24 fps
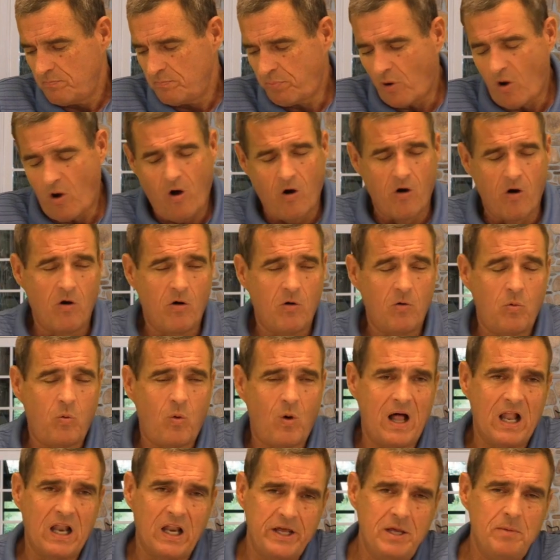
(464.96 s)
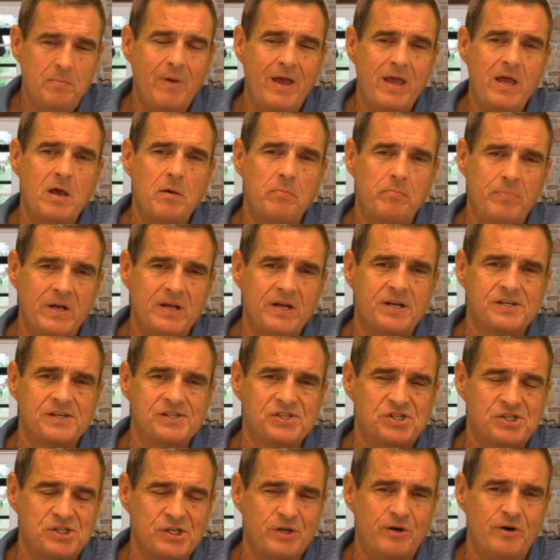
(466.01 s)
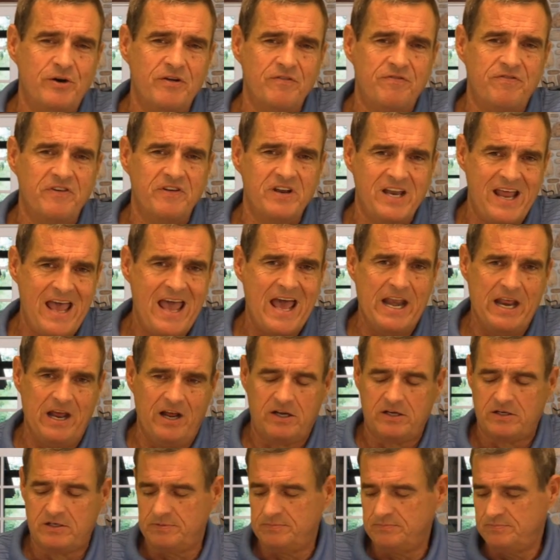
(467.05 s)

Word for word: Paul, while he may have been considered a fanatic,